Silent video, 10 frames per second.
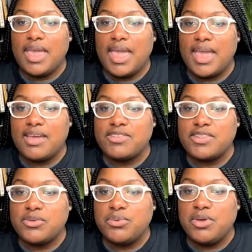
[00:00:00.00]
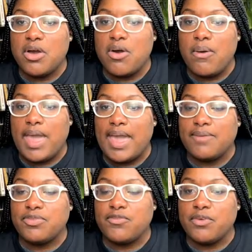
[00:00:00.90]
has to go
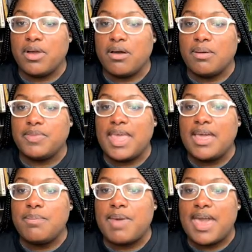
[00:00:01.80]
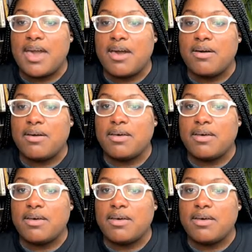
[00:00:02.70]
after from. Think about,